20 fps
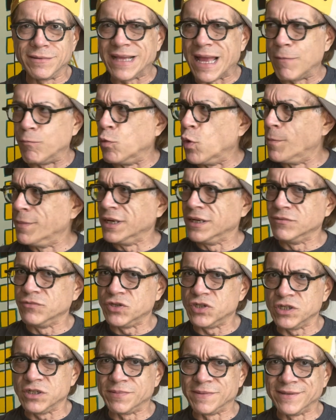that woman,
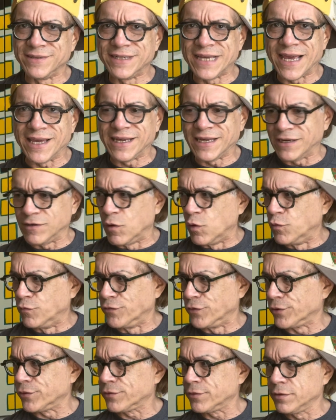she's been taking
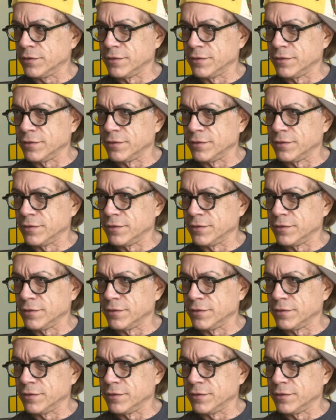over.